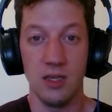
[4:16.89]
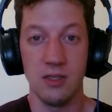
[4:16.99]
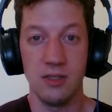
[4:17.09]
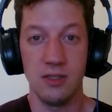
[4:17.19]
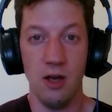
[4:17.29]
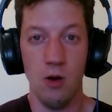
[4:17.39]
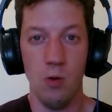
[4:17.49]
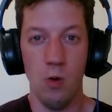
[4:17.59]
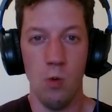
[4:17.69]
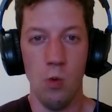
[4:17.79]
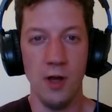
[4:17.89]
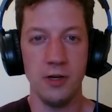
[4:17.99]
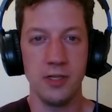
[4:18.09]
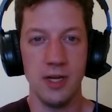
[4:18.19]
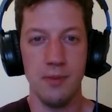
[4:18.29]
So, what
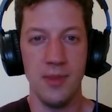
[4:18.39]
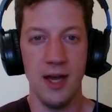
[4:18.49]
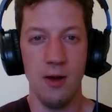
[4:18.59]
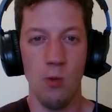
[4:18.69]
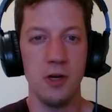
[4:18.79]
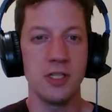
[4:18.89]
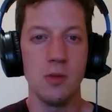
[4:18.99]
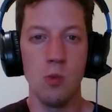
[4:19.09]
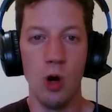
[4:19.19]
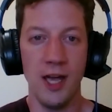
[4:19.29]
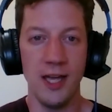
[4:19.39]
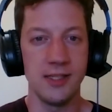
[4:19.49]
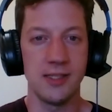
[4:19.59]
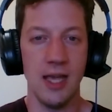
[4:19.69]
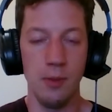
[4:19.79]
are some uh, what are some
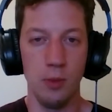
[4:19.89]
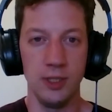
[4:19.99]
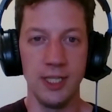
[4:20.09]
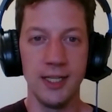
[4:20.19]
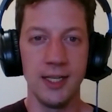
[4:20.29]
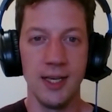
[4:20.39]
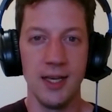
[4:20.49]
ways, Amberlynn,